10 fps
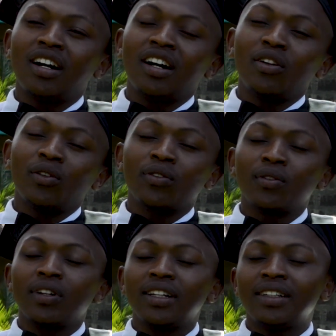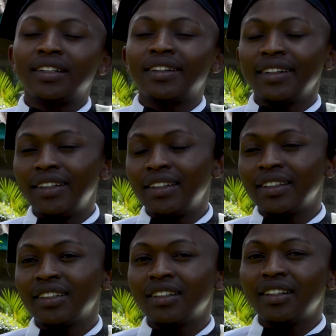I also like
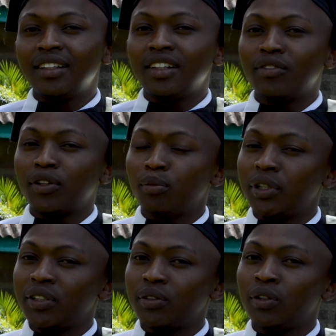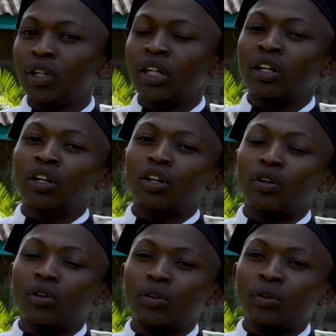reading the environmental
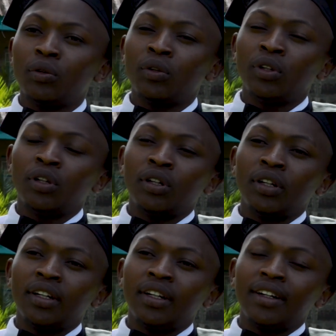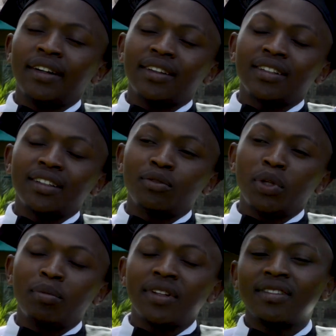law research
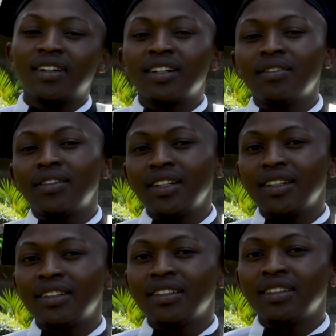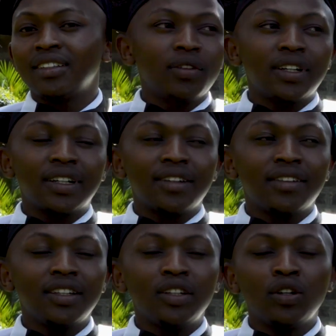papers that I've written, so that I can
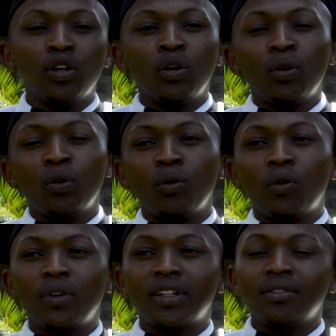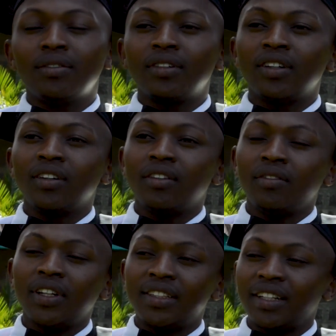see what I've
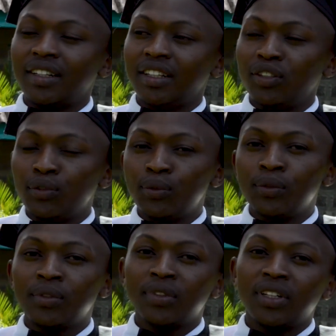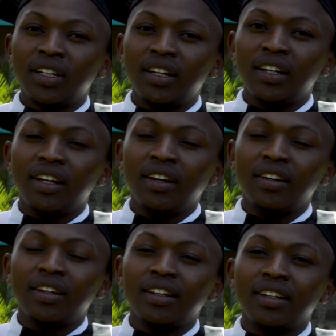ventured into,
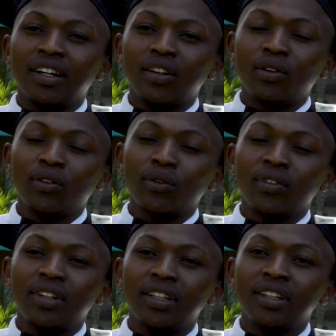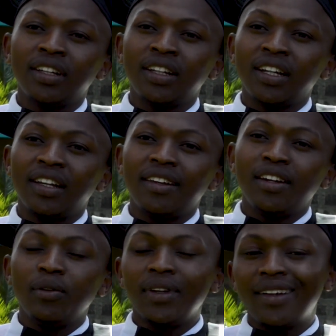and can also see the
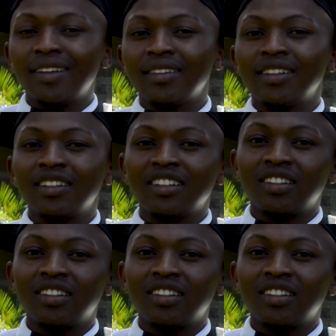new areas